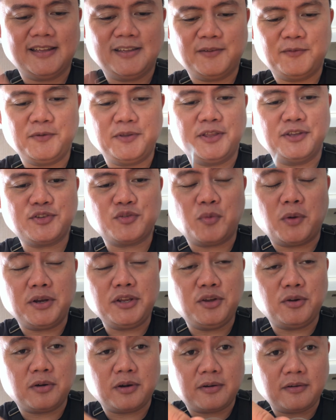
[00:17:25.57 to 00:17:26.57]
With this one,
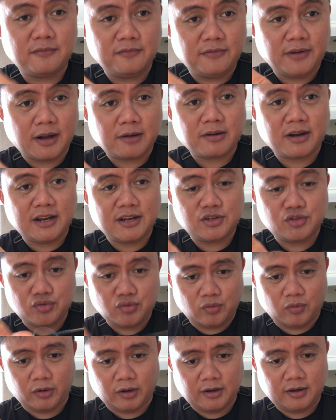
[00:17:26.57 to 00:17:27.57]
you're very
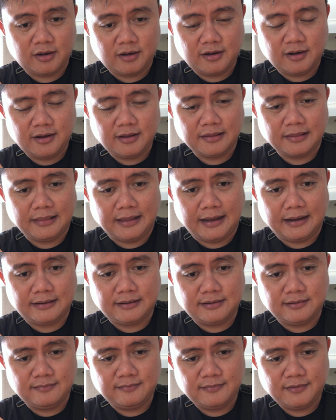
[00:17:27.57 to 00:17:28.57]
sure that
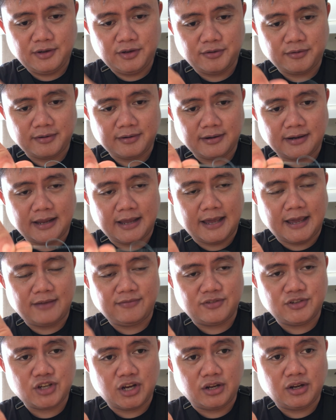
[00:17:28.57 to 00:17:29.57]
your
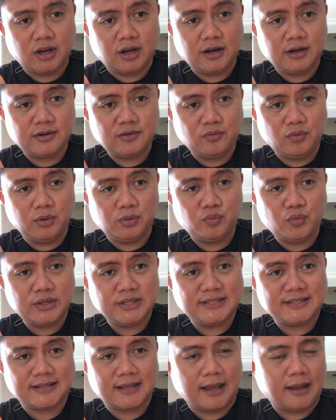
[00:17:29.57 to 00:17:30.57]
FG knot will
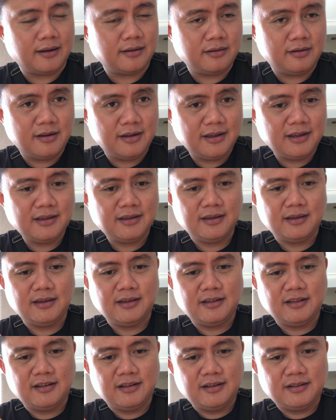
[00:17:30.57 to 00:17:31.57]
withstand
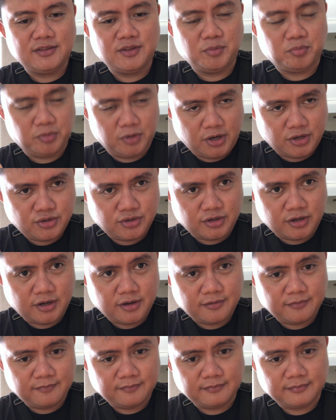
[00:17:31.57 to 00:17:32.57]
the pressure.
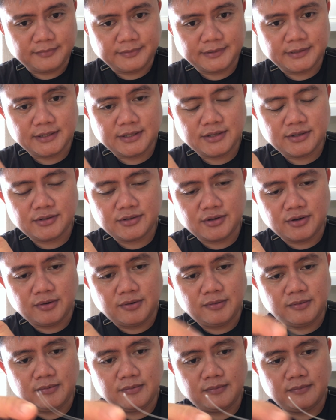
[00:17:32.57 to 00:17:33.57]

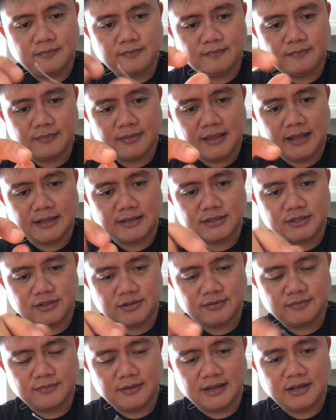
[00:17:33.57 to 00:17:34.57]
So
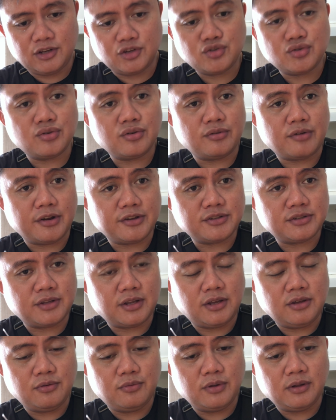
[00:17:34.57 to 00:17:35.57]
that's an assurance
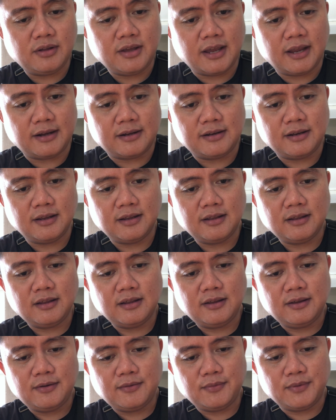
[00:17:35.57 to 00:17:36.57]
that you will get
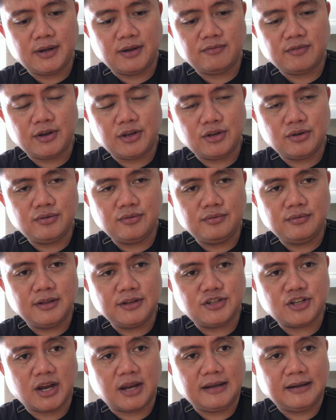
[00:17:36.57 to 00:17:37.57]
whenever you do the
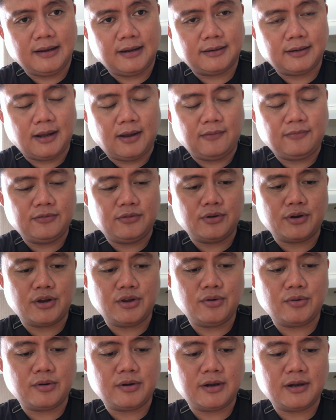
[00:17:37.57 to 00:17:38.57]
chain knot after
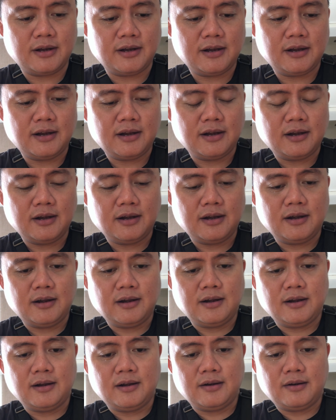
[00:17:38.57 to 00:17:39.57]
your
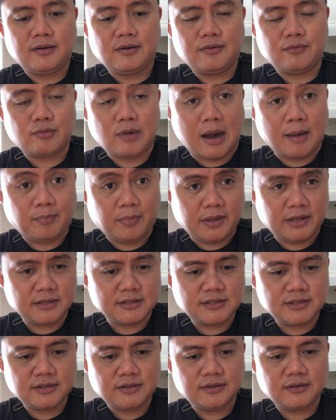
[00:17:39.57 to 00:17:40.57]

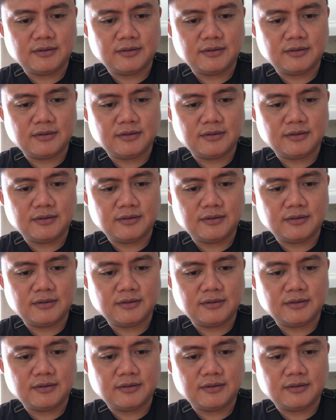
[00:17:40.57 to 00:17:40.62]
wrappings.